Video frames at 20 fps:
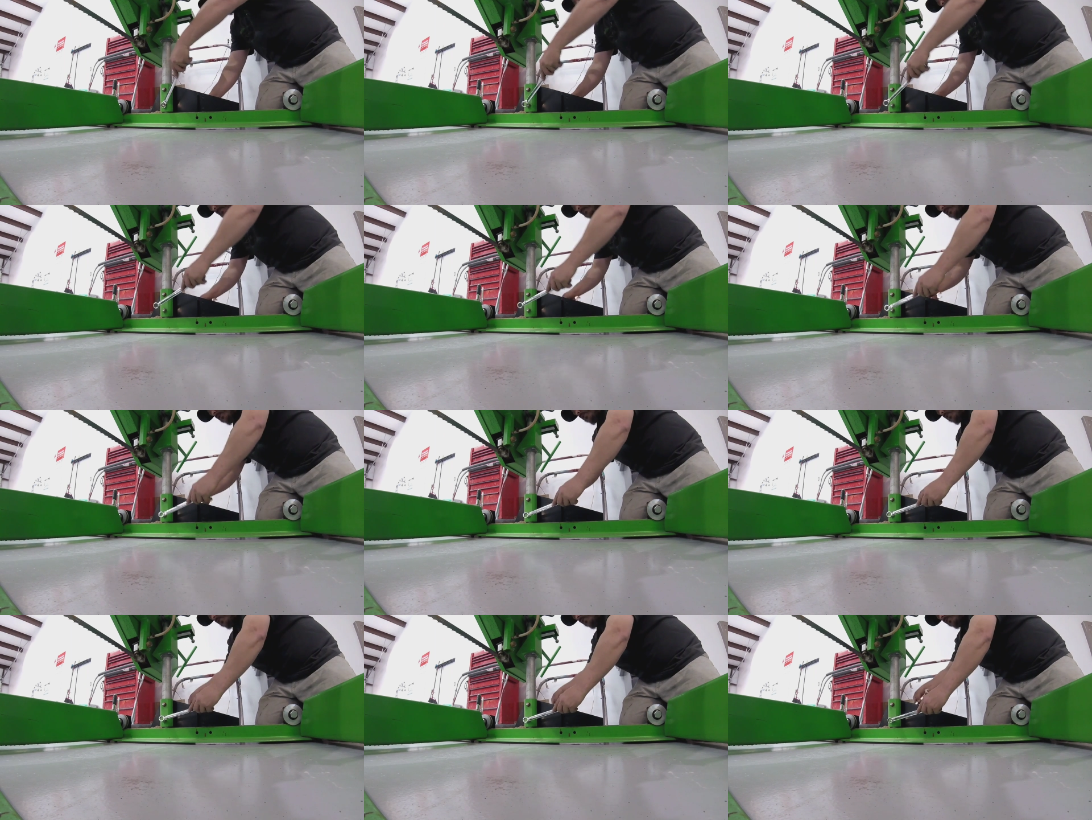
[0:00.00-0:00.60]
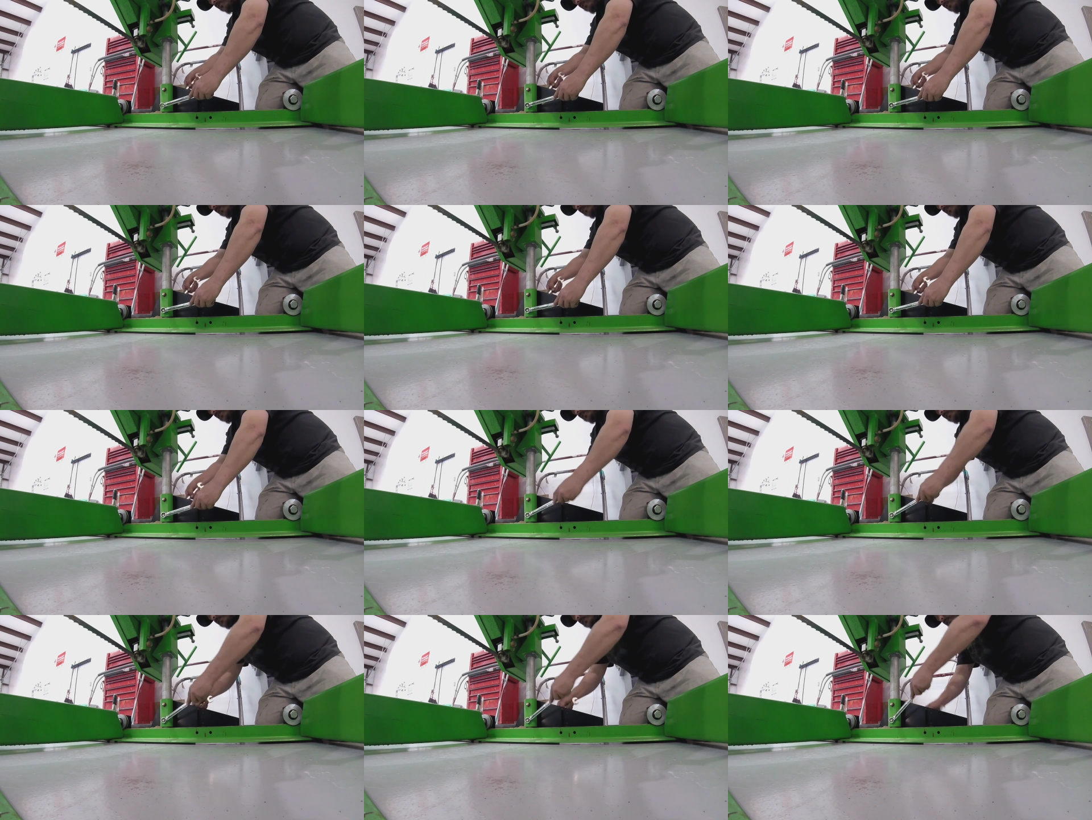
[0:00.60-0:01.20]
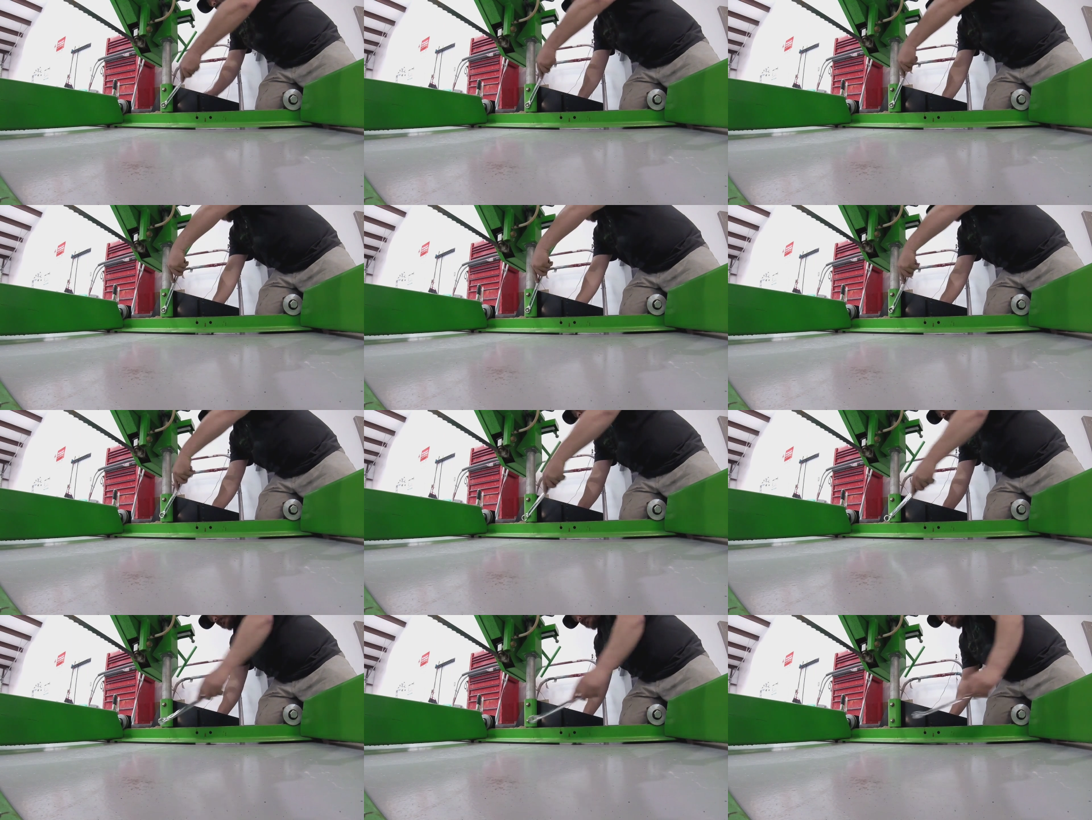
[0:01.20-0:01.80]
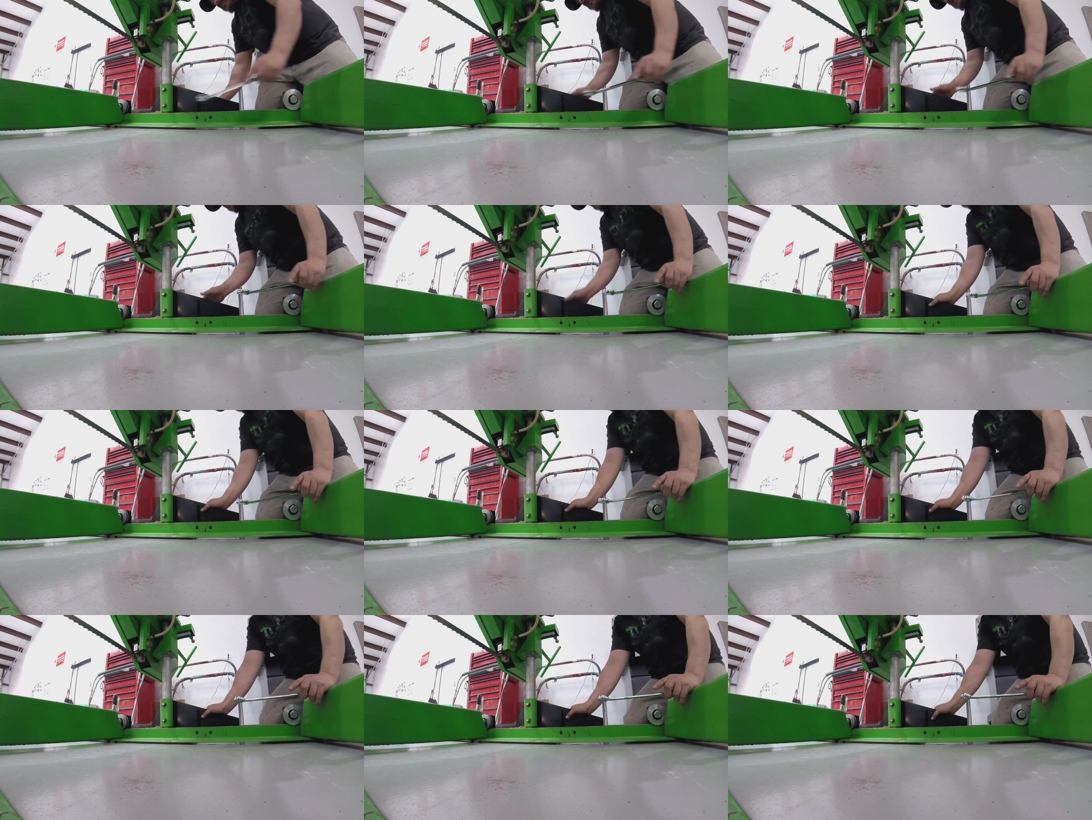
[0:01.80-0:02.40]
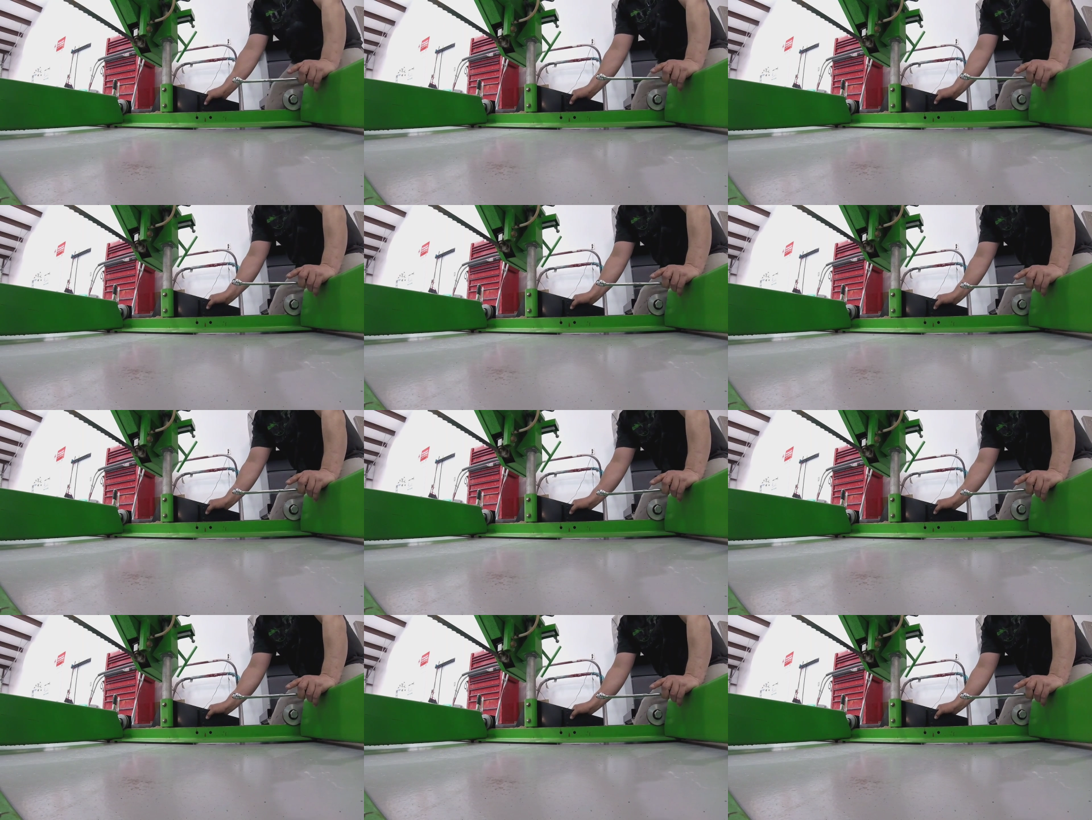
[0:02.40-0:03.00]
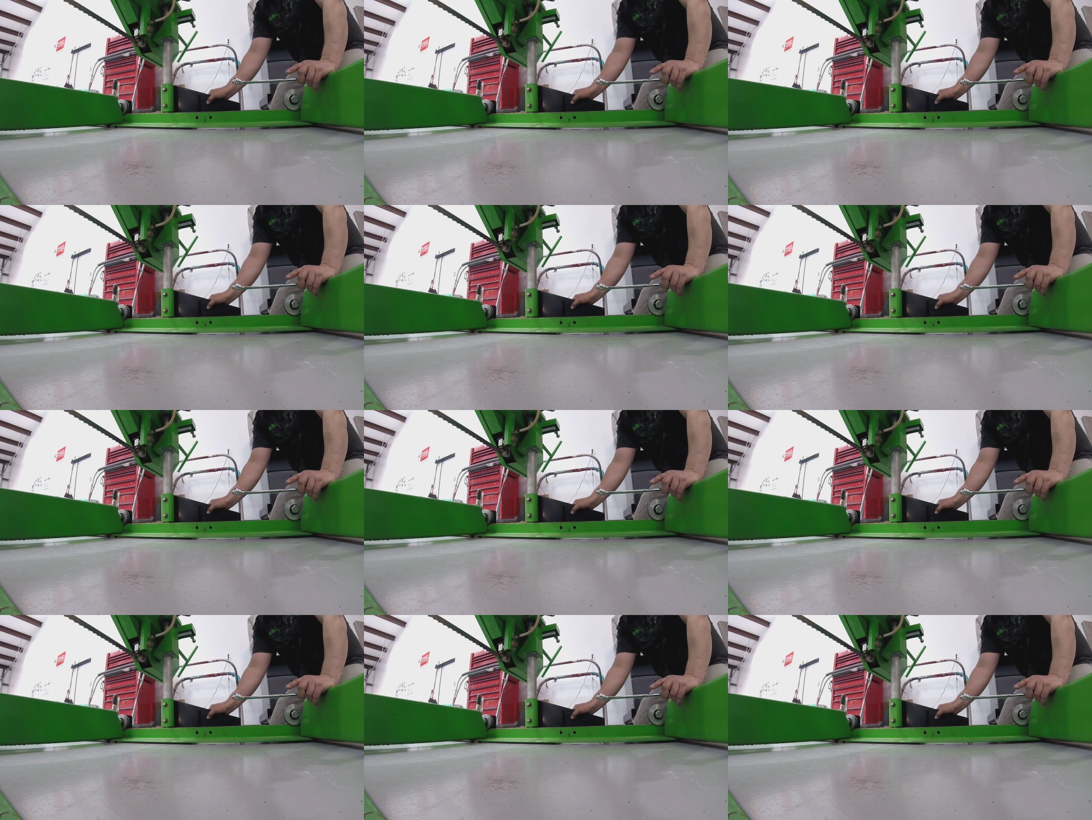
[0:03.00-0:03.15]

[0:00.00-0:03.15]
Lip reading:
[unreadable: no face in view]